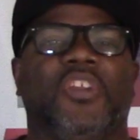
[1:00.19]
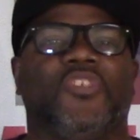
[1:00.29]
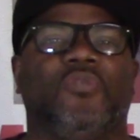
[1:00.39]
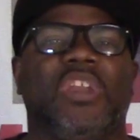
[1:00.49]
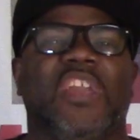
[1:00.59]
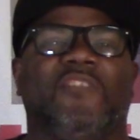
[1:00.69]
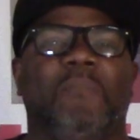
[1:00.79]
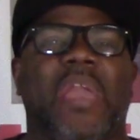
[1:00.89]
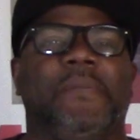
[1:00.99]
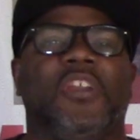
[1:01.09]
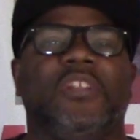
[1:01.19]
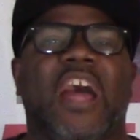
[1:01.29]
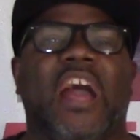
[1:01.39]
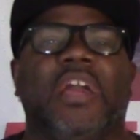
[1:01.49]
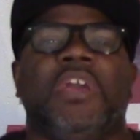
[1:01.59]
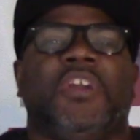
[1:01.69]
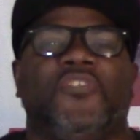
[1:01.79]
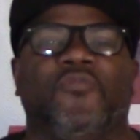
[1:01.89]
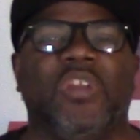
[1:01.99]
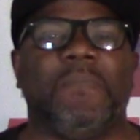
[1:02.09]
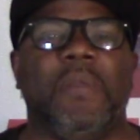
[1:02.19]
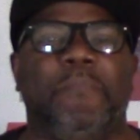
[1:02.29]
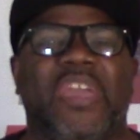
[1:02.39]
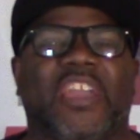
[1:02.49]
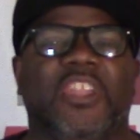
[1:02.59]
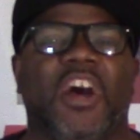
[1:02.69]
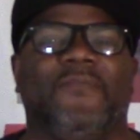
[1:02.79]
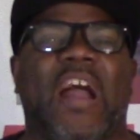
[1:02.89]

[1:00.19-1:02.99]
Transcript: your dreams. Maybe you're not dreaming big enough.